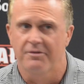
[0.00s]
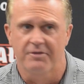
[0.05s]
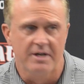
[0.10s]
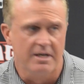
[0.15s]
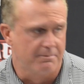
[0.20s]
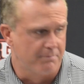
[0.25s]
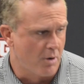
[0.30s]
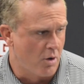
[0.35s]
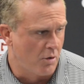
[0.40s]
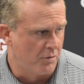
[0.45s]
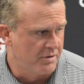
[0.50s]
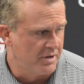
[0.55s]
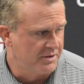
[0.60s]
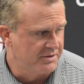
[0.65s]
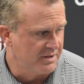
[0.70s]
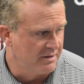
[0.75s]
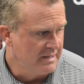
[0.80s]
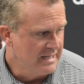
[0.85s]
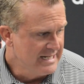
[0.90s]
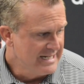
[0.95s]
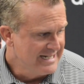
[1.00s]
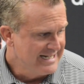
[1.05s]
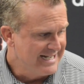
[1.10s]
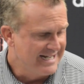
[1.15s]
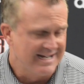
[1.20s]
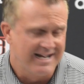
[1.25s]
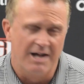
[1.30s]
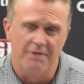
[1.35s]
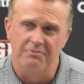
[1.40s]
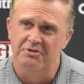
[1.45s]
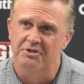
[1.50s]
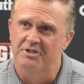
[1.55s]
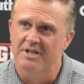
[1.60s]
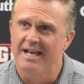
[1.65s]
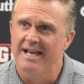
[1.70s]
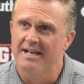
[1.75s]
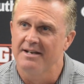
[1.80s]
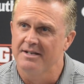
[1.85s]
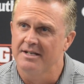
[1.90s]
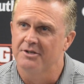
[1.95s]
I think Paul does an
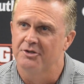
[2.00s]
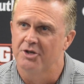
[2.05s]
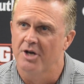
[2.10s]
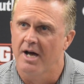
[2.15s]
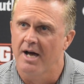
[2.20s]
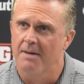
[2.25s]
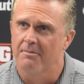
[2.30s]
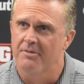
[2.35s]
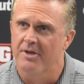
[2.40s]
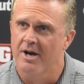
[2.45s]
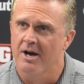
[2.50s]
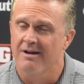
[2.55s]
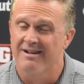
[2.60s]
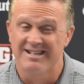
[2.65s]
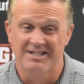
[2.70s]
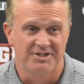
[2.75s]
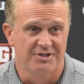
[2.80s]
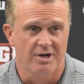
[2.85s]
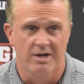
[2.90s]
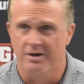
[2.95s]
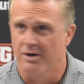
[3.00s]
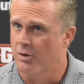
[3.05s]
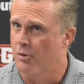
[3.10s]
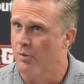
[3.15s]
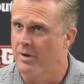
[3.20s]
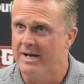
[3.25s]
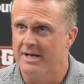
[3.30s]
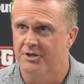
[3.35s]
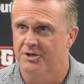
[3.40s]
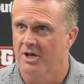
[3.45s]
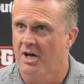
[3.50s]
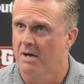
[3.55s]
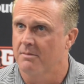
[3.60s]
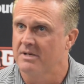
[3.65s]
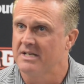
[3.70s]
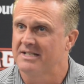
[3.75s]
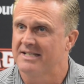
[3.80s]
outstanding job there. He's done a great job.